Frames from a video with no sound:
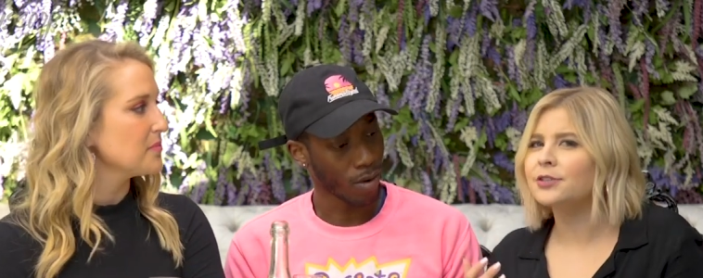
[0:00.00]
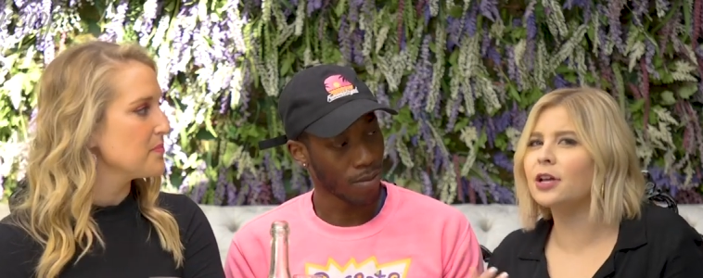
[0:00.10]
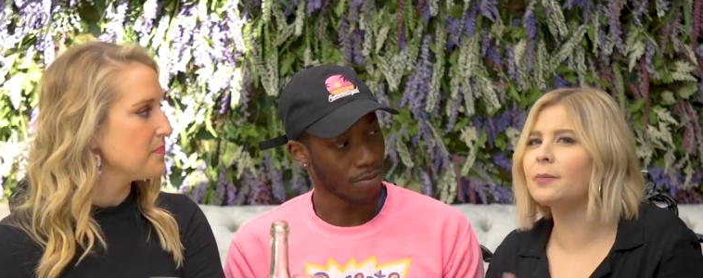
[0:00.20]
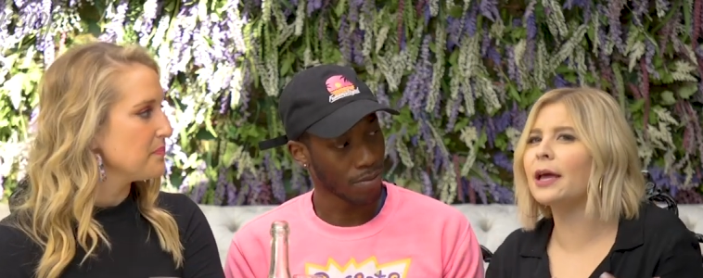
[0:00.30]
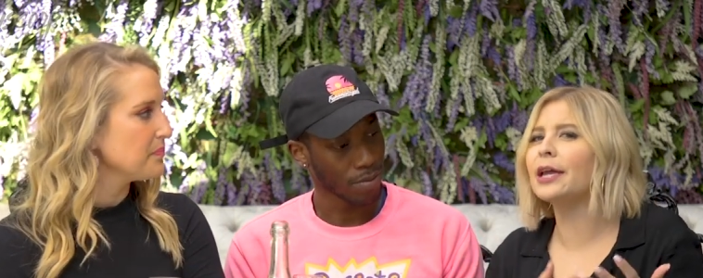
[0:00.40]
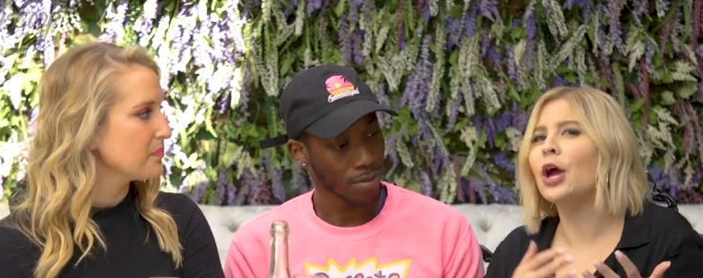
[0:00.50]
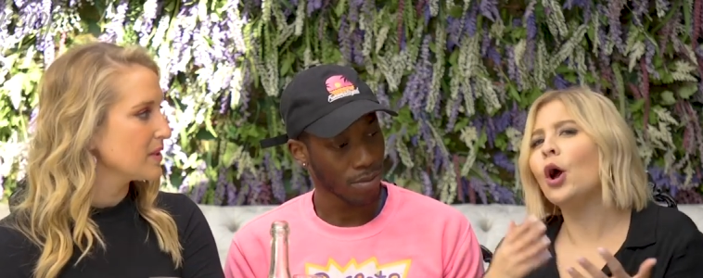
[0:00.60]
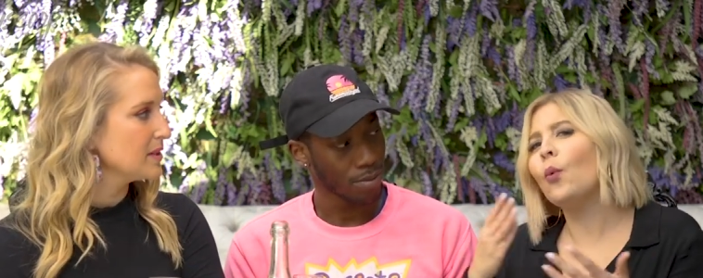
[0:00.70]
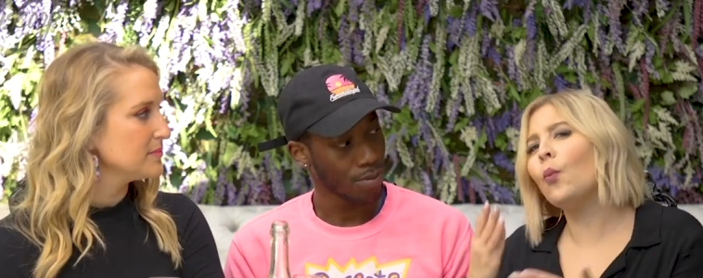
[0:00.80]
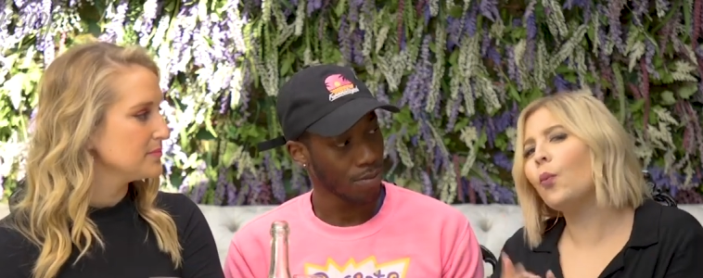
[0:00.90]
Speaker 1: So I'm like,
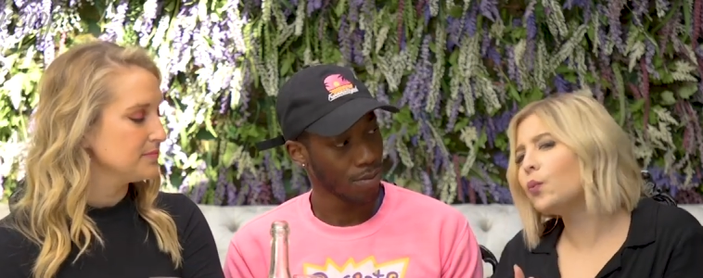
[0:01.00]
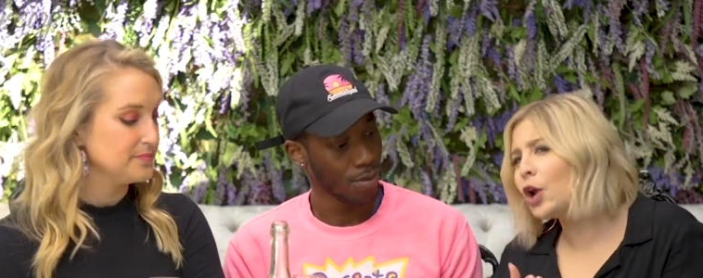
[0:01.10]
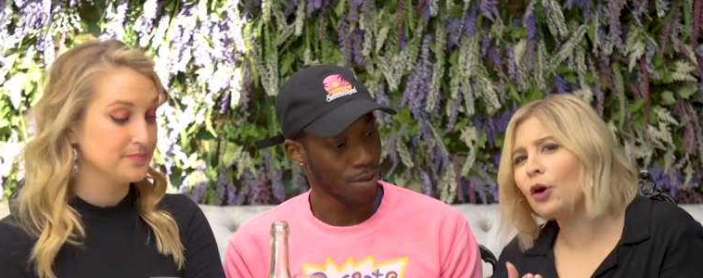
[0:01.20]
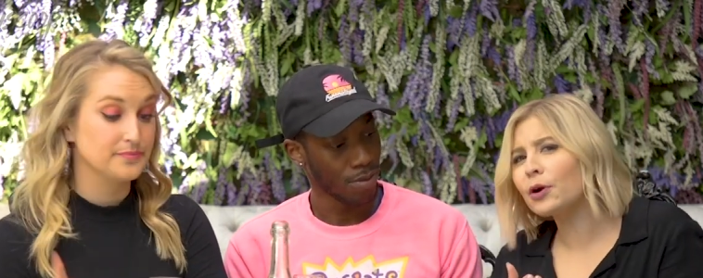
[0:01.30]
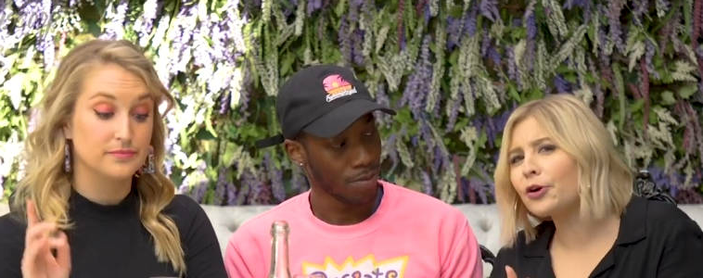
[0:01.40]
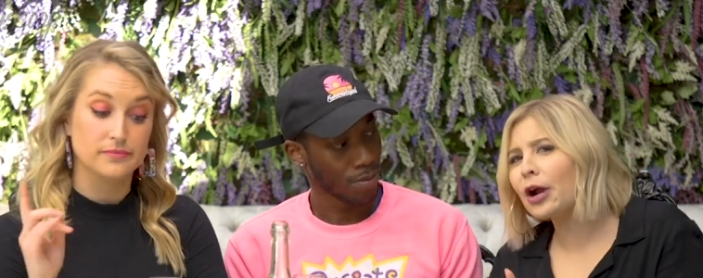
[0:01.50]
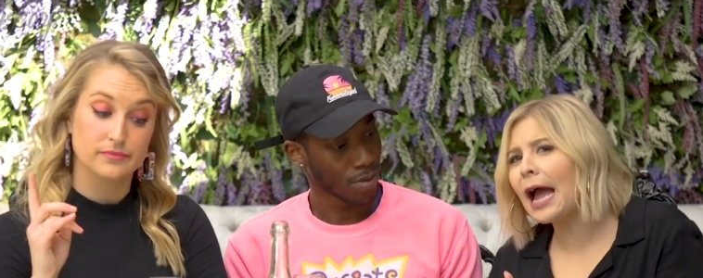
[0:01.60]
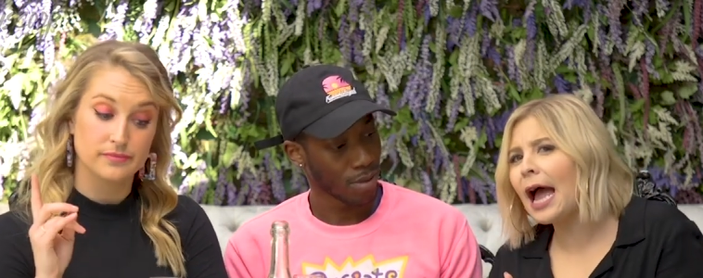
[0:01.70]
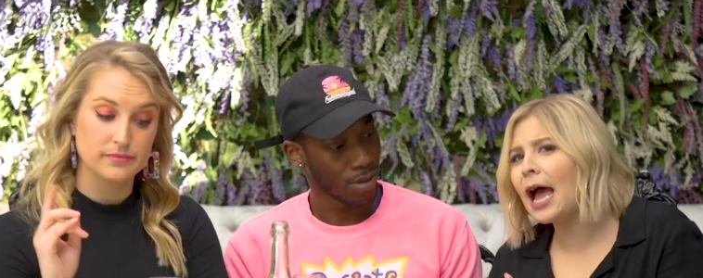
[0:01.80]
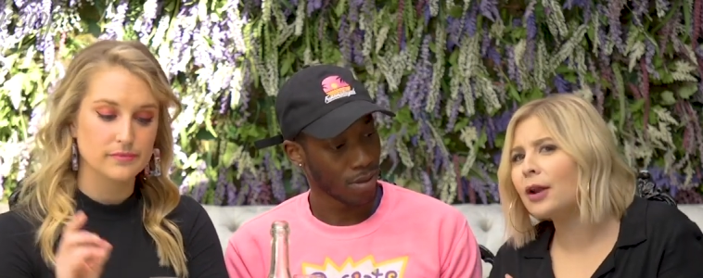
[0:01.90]
no
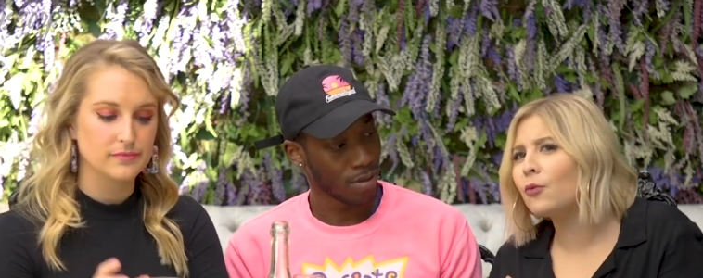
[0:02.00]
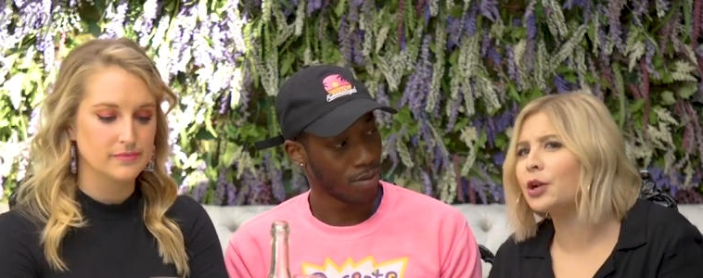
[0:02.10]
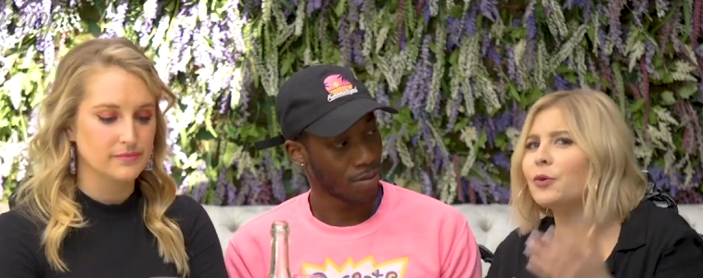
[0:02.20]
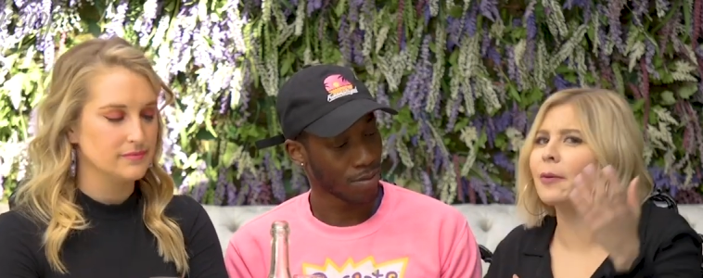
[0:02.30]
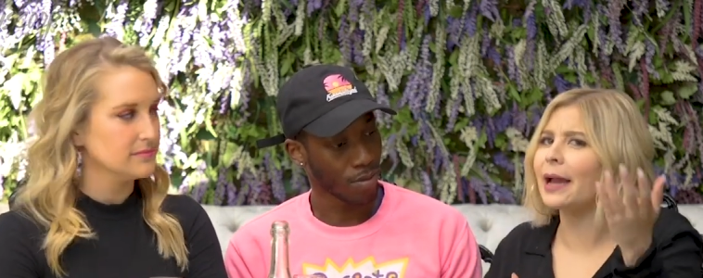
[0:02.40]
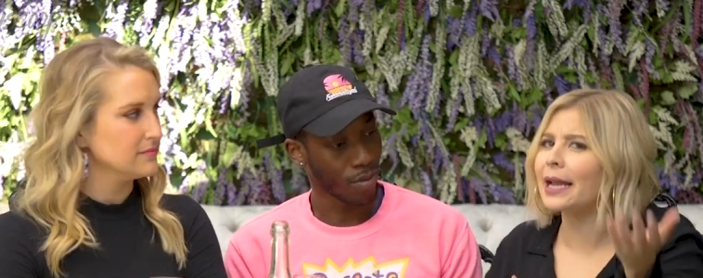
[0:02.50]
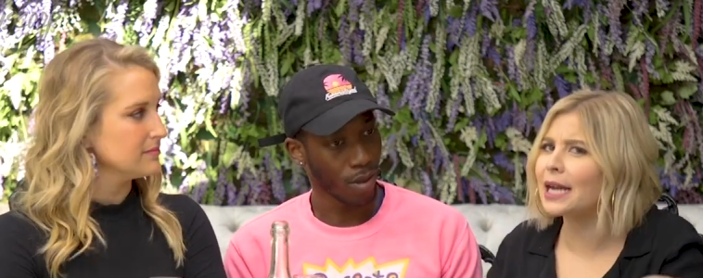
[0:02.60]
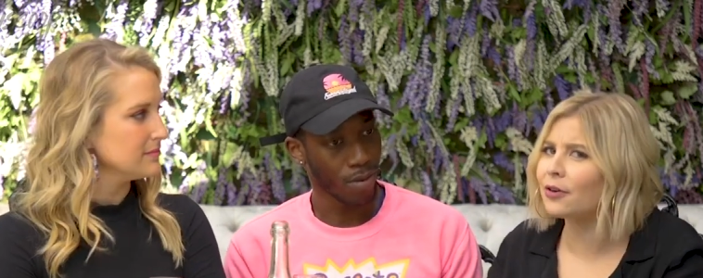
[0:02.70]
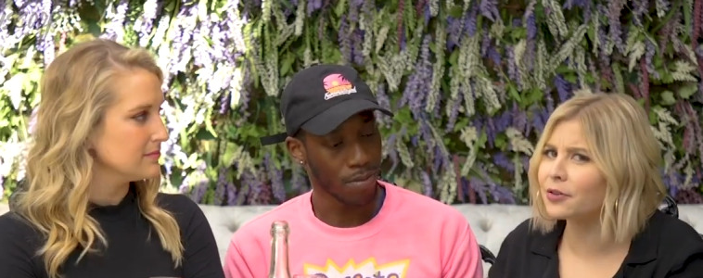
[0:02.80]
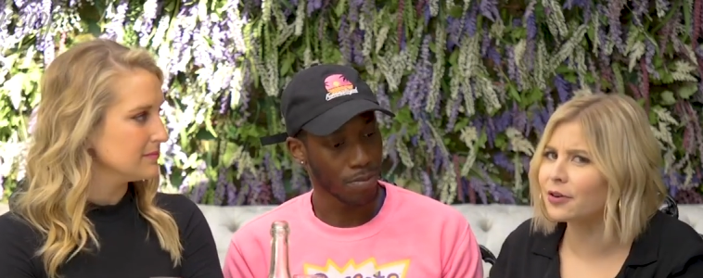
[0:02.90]
regret when you were making
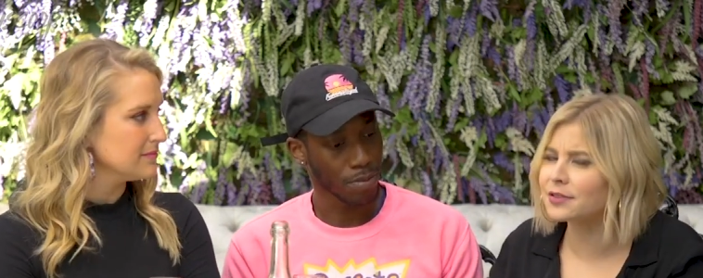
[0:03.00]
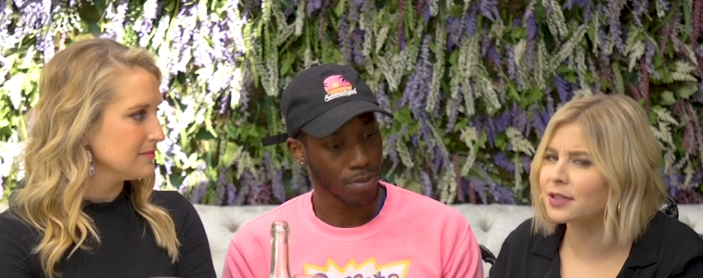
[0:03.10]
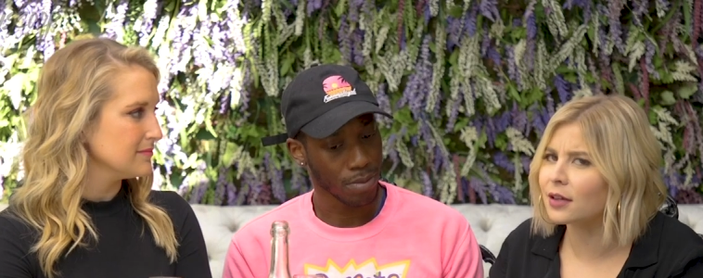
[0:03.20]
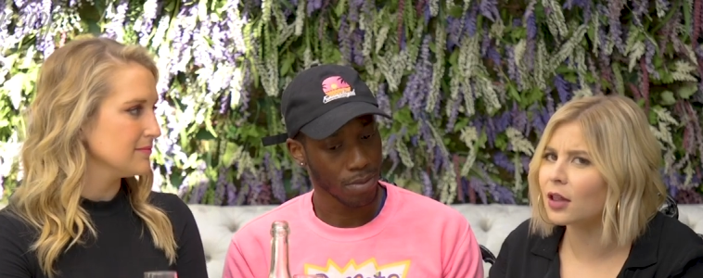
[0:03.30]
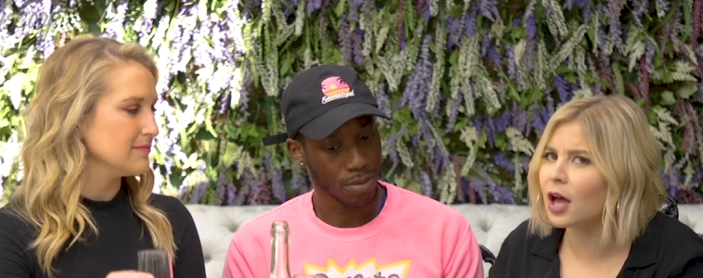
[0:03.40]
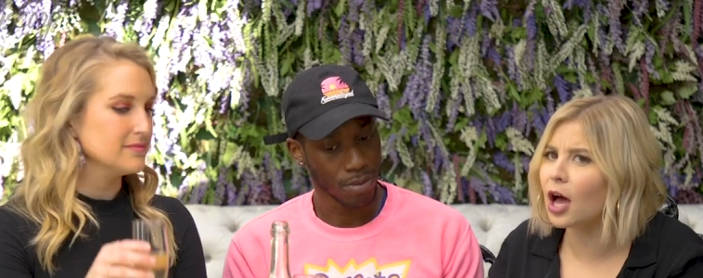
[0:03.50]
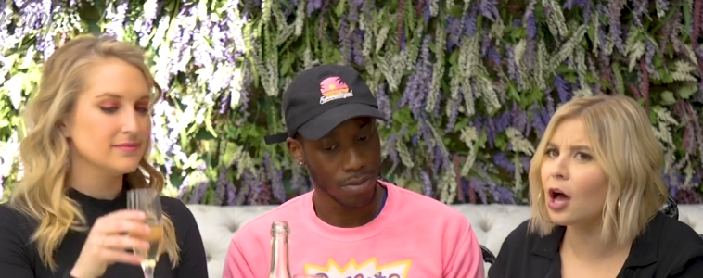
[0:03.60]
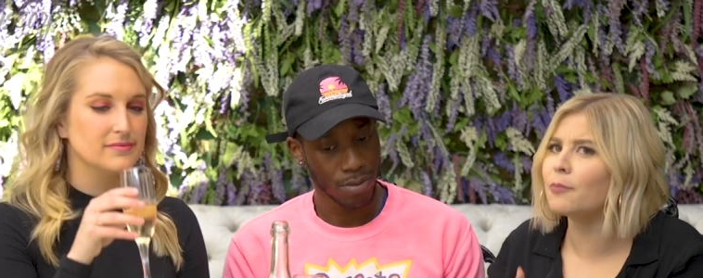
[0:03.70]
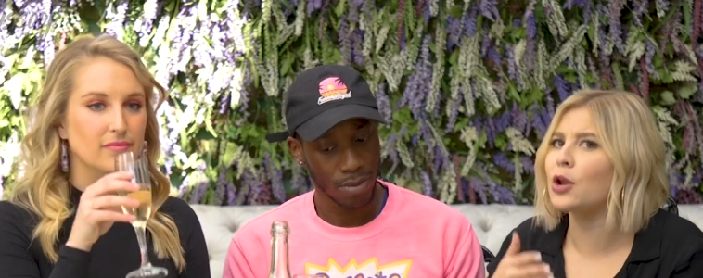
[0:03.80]
out with girls in the club,